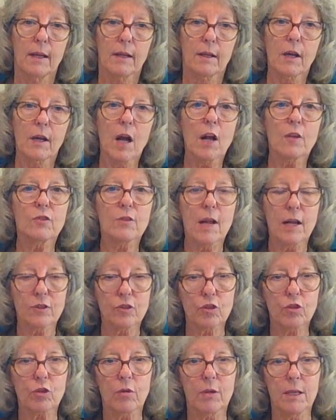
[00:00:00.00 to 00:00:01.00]
God's
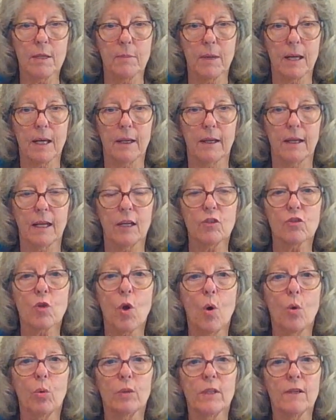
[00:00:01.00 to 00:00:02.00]
not screaming. He's
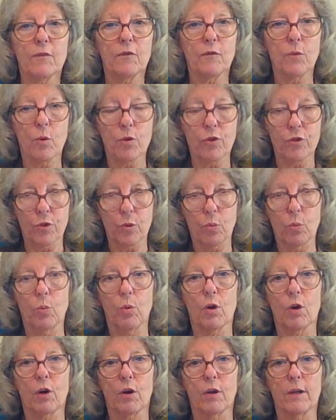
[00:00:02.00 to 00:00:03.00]
holding forth the
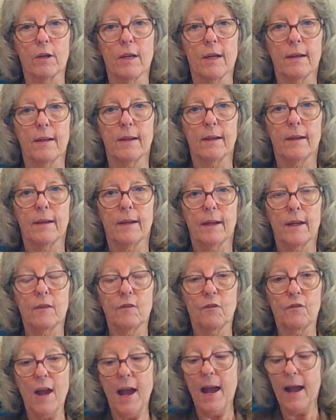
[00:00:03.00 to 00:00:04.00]
word. In
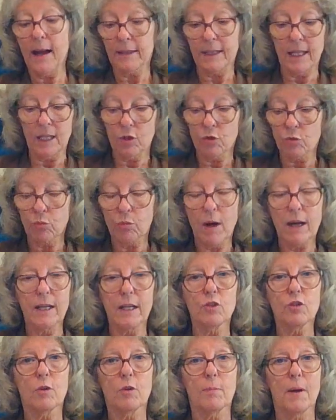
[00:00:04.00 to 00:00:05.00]
fact, it's right
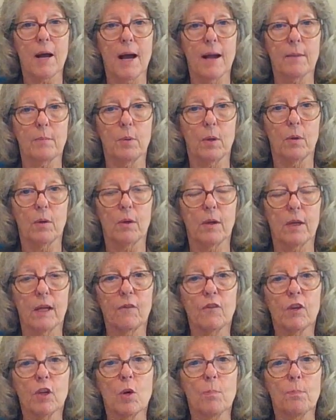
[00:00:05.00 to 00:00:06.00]
in your Bible.
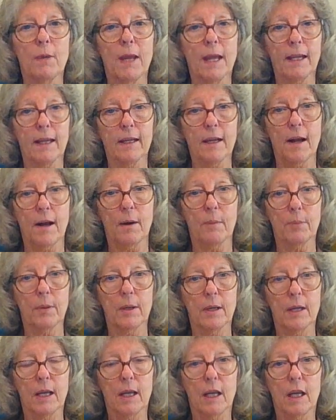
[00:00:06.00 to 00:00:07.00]
If you don't pick it
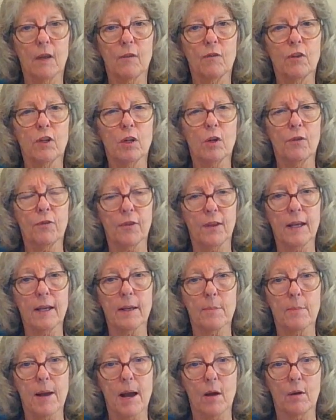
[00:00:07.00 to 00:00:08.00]
up, if you don't
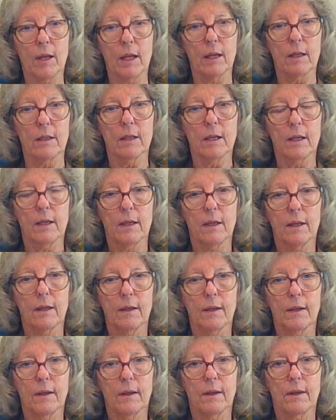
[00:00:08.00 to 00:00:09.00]
think about it,
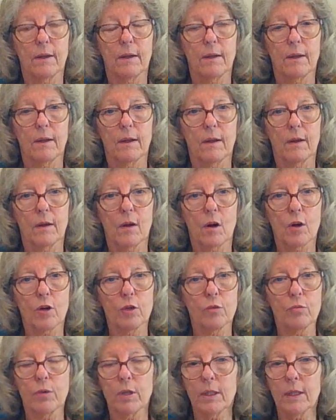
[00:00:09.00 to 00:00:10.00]
are
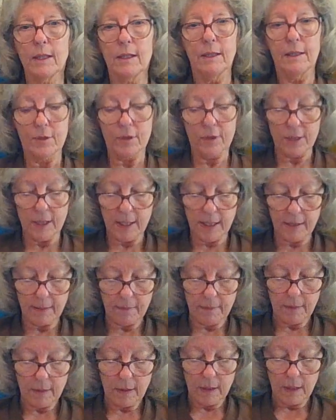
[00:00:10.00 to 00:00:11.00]
you really
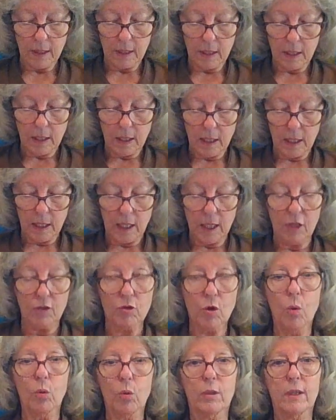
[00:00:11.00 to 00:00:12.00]
listening?
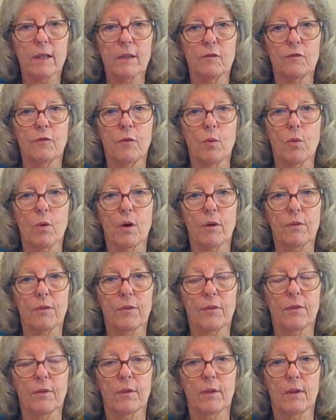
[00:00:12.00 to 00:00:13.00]
He's holding it
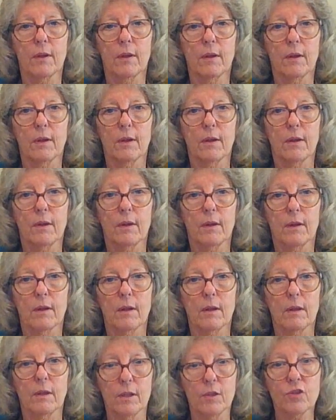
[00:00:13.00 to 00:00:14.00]
forth.
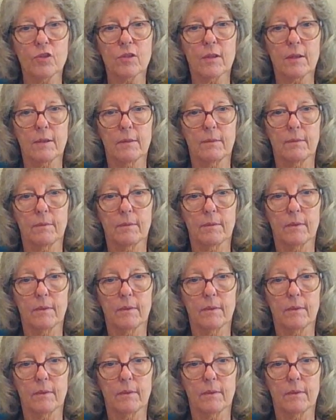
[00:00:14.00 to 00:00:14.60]
Listen.